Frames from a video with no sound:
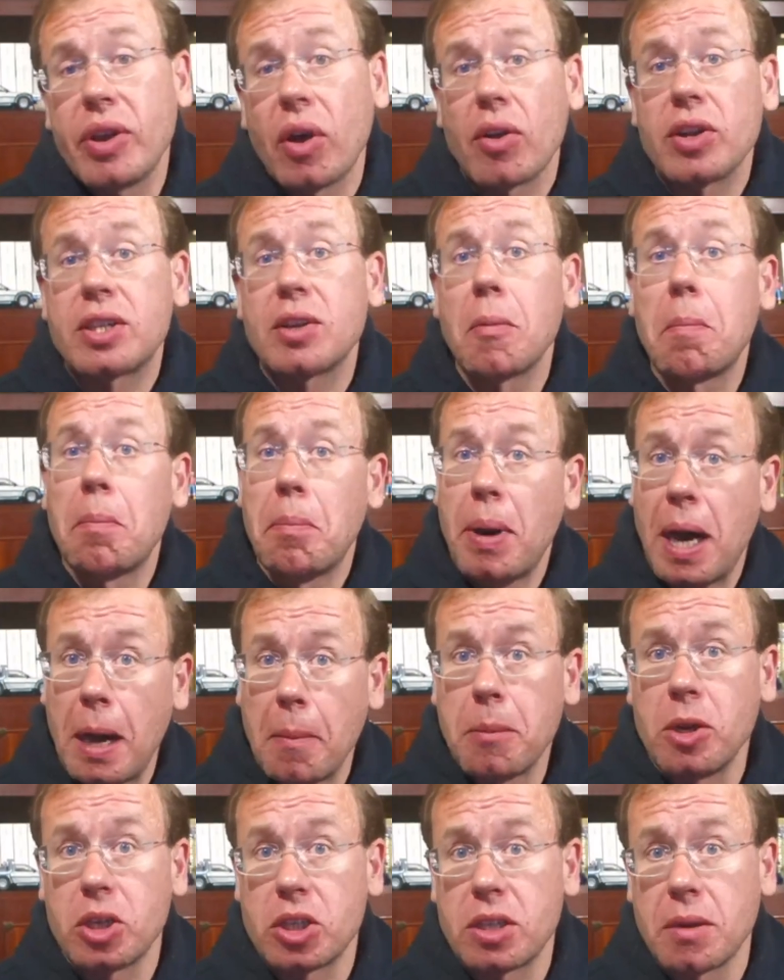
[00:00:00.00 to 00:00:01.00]
we also
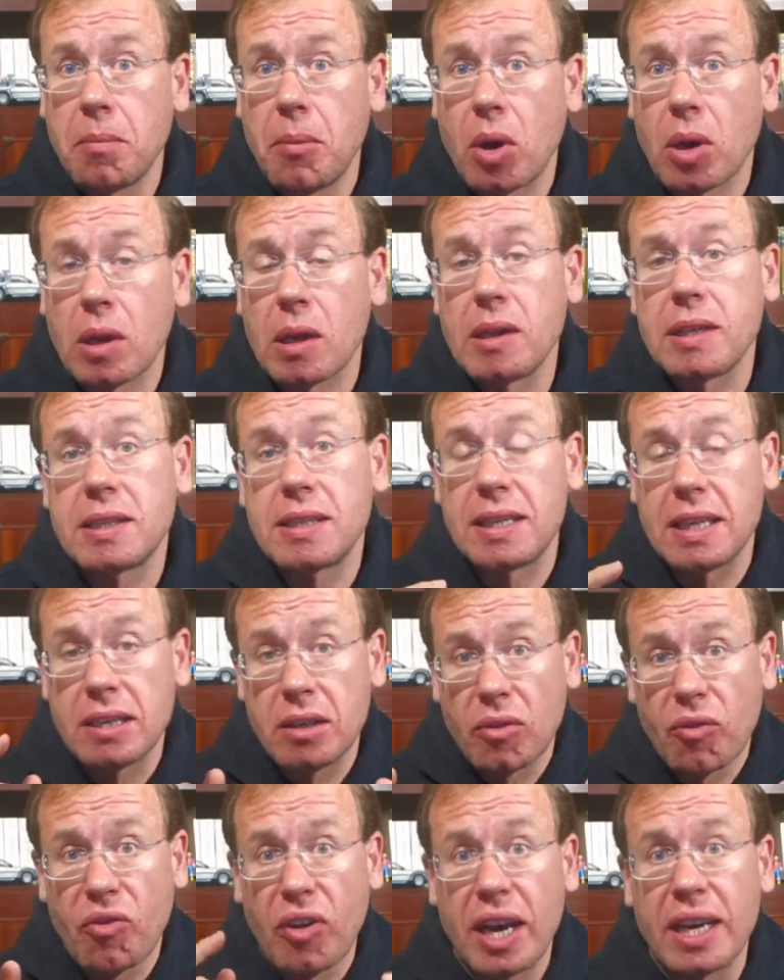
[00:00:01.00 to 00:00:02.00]
published the models,
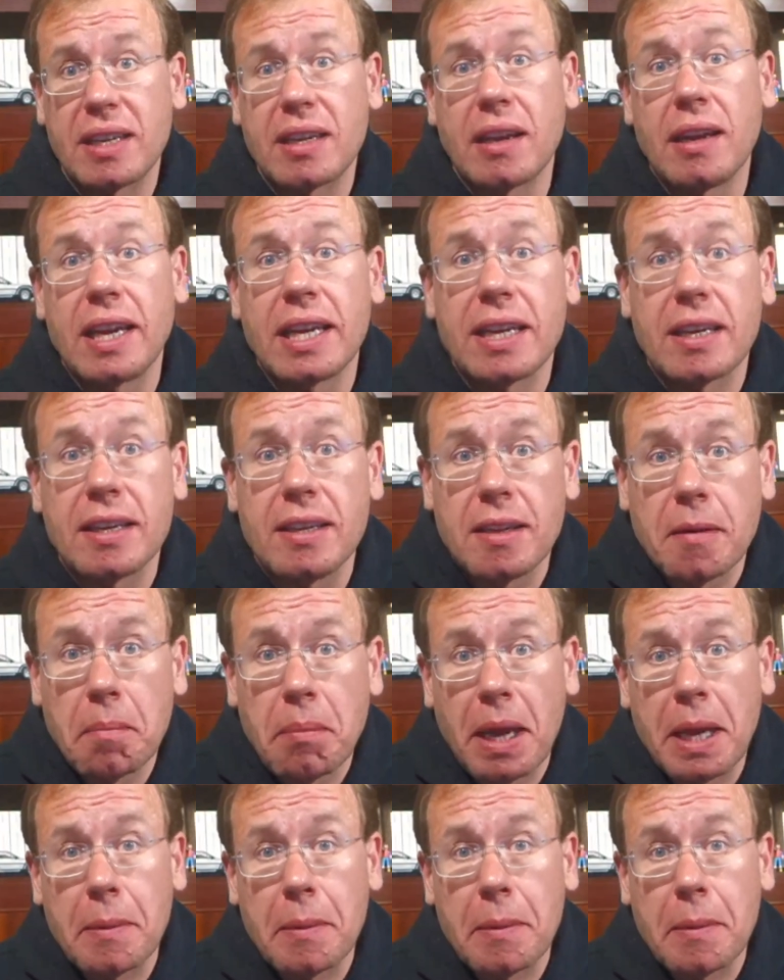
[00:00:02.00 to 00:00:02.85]
and you find the link in the